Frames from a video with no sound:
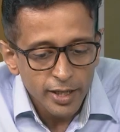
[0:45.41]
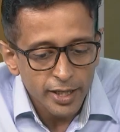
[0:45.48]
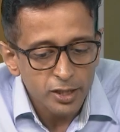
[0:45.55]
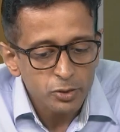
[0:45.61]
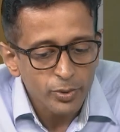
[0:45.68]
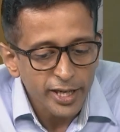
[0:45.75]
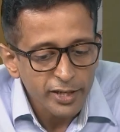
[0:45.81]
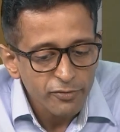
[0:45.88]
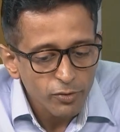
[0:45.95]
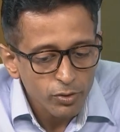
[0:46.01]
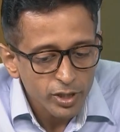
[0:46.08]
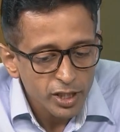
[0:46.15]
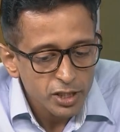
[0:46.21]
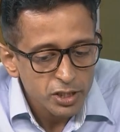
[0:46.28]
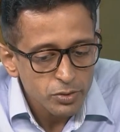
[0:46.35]
In
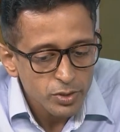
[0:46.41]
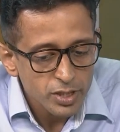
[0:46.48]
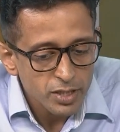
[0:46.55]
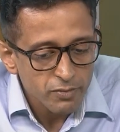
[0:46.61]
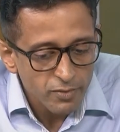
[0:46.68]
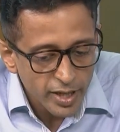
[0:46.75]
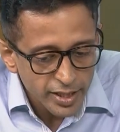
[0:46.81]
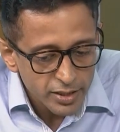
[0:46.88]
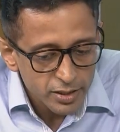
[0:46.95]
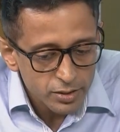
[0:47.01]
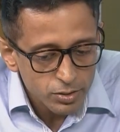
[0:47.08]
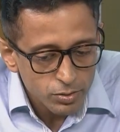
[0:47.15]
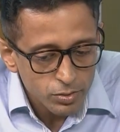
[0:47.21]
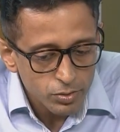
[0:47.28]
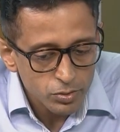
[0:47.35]
2014, she was
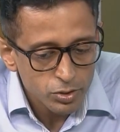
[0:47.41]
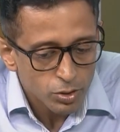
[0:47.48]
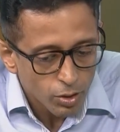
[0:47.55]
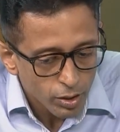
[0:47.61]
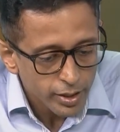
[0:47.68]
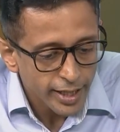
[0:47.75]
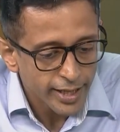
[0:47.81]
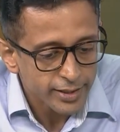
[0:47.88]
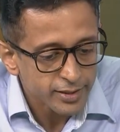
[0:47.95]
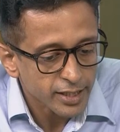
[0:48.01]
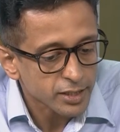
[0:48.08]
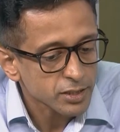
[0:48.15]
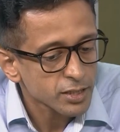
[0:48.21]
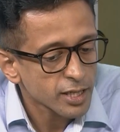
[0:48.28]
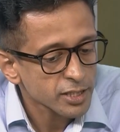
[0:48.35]
invited to talk at
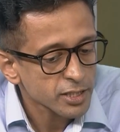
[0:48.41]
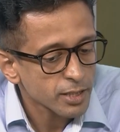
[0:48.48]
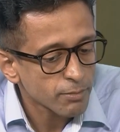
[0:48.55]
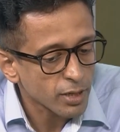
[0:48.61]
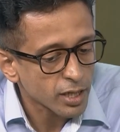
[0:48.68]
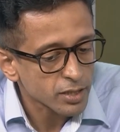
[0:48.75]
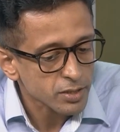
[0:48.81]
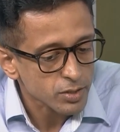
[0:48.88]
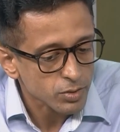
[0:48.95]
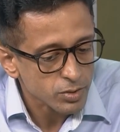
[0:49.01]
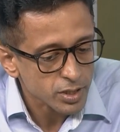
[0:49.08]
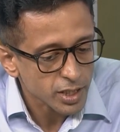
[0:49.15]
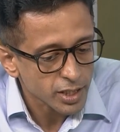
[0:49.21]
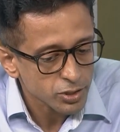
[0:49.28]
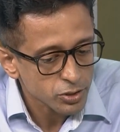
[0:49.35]
the International Bar
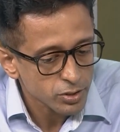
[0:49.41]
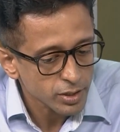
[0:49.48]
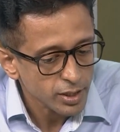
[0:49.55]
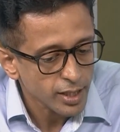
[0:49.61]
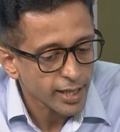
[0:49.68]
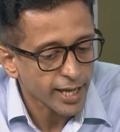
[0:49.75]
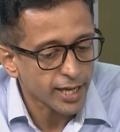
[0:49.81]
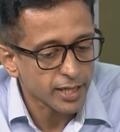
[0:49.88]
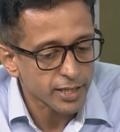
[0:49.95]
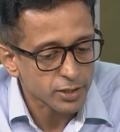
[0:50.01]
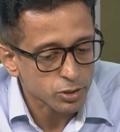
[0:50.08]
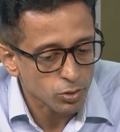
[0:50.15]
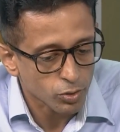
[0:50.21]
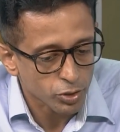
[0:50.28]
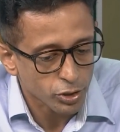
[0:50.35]
Association held
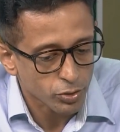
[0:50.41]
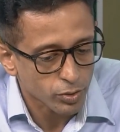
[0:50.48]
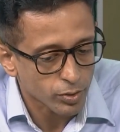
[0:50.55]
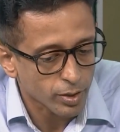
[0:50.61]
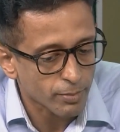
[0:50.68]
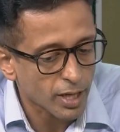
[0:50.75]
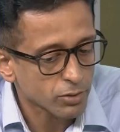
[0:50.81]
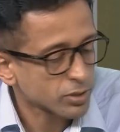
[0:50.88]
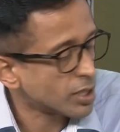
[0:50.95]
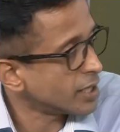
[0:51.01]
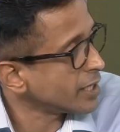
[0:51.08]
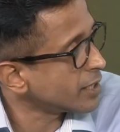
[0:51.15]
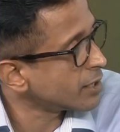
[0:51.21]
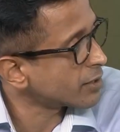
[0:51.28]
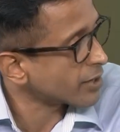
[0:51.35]
at Tokyo about the
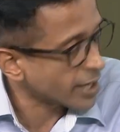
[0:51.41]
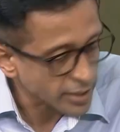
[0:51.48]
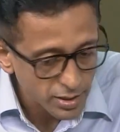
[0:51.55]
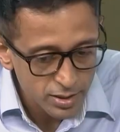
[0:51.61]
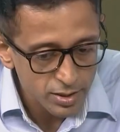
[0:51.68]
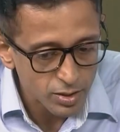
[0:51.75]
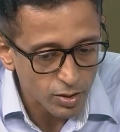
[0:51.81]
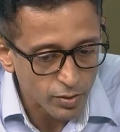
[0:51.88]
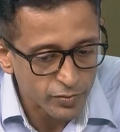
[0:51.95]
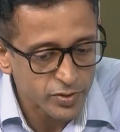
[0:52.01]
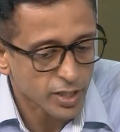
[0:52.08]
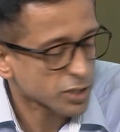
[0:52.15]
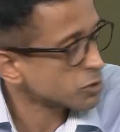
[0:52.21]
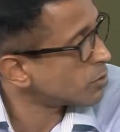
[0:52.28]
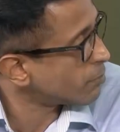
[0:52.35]
legal rights of
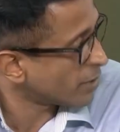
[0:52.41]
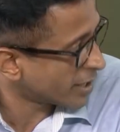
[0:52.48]
sexual